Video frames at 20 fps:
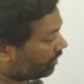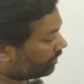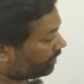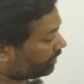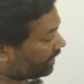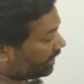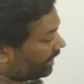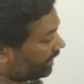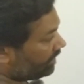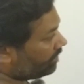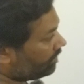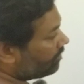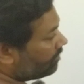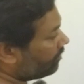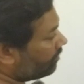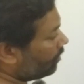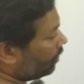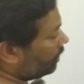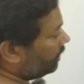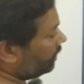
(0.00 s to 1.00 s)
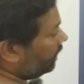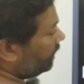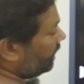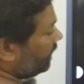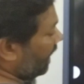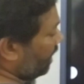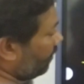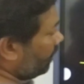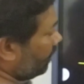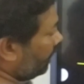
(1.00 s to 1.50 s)
Then for the
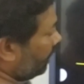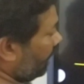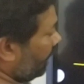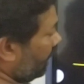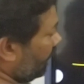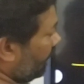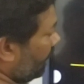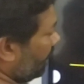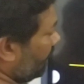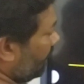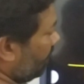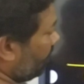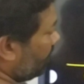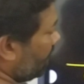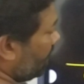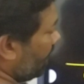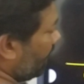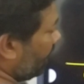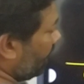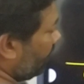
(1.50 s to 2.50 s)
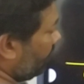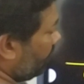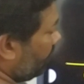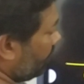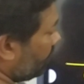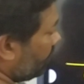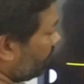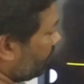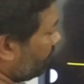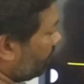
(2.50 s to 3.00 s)
tower A we have,
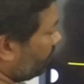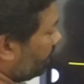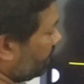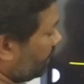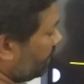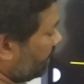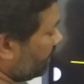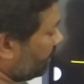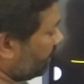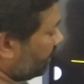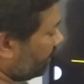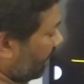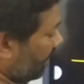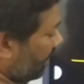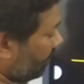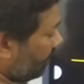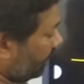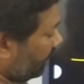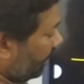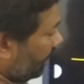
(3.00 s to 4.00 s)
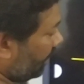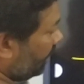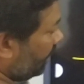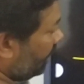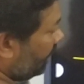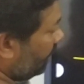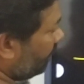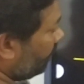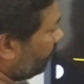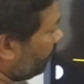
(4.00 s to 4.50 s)
so this is the tower
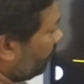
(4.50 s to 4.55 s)
A.